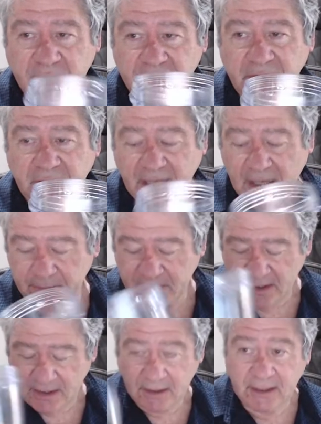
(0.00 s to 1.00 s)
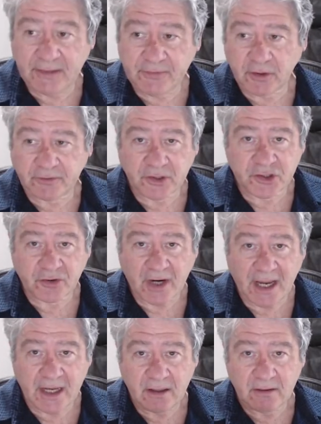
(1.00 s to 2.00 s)
fill it up, leave it on the
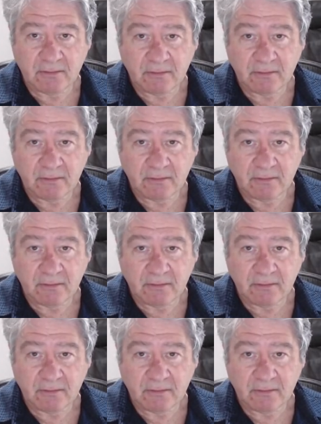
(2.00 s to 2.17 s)
tray,